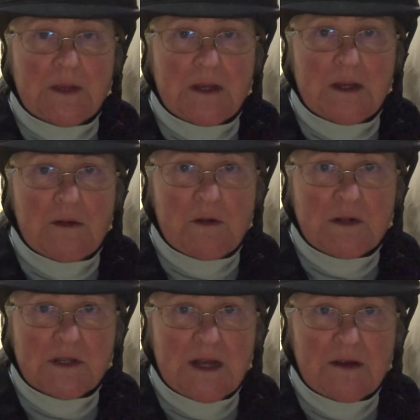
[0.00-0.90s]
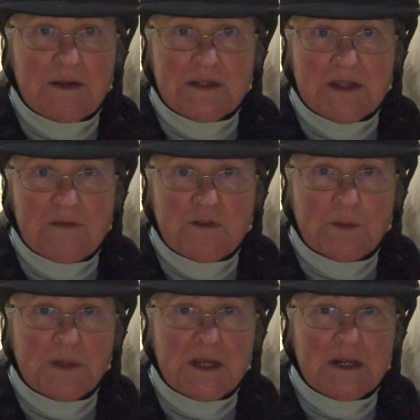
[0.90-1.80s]
in order to carry us
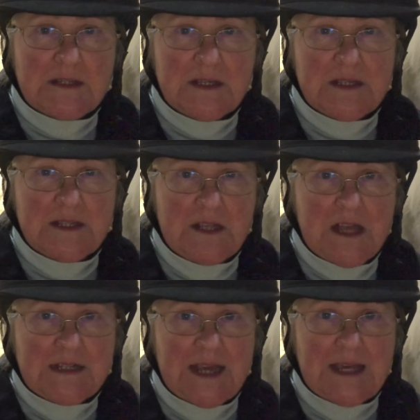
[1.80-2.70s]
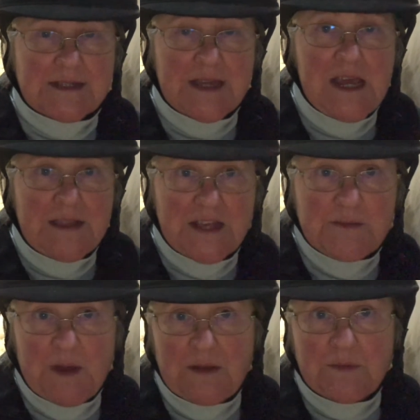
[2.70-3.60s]
comfortably, and it's a lot to ask. That's
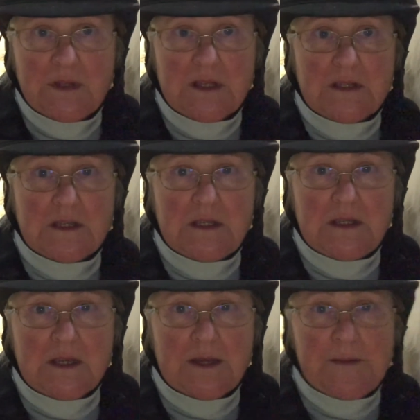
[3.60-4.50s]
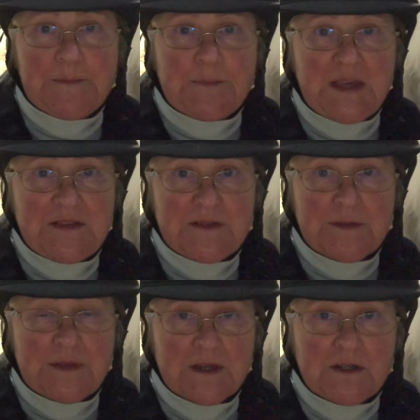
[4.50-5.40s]
why really the best
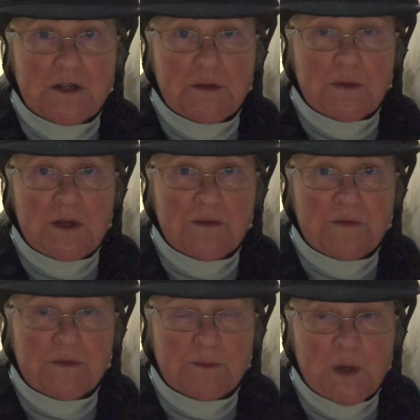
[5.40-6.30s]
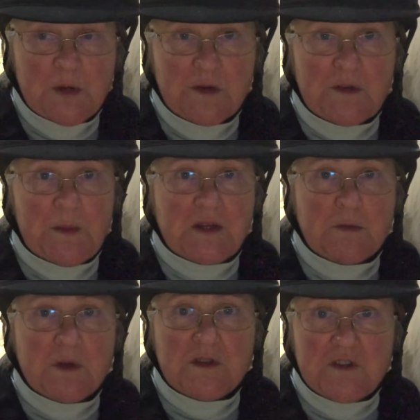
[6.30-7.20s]
thing to do when you bring horses back to
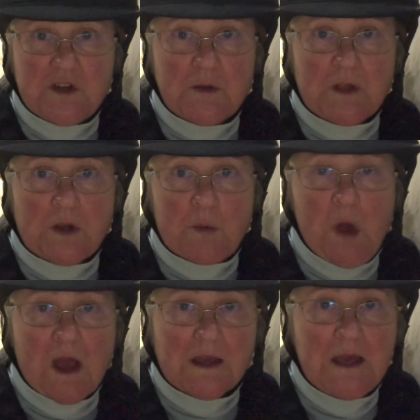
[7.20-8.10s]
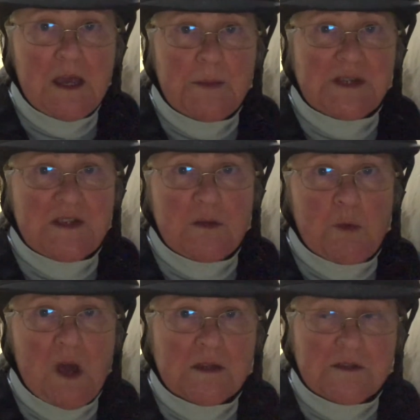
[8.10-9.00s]
work is to do a lot of walk, because in the
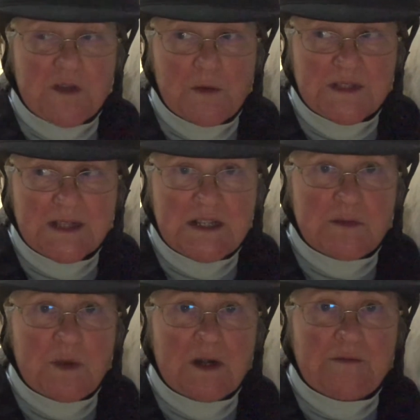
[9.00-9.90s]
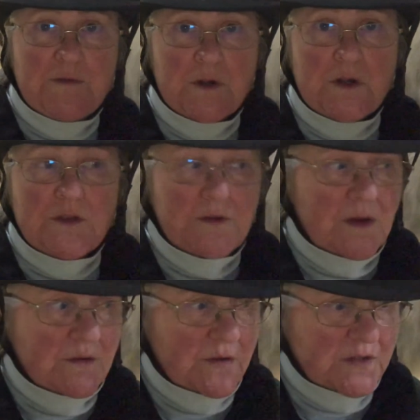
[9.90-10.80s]
walk there's always at least one foot on the
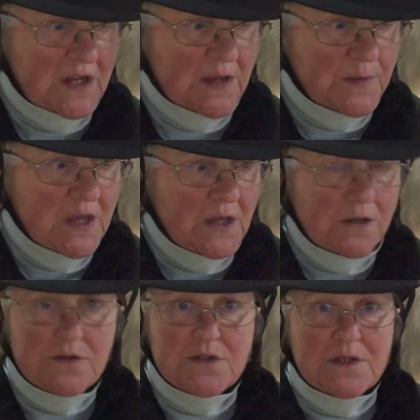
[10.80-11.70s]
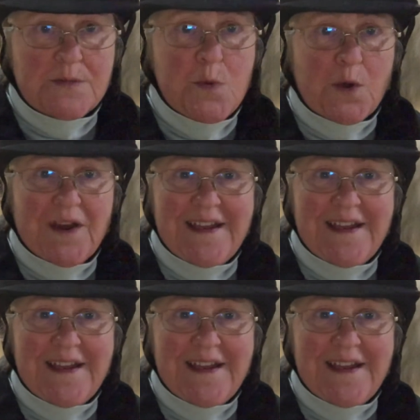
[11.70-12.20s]
ground all the time, usually more.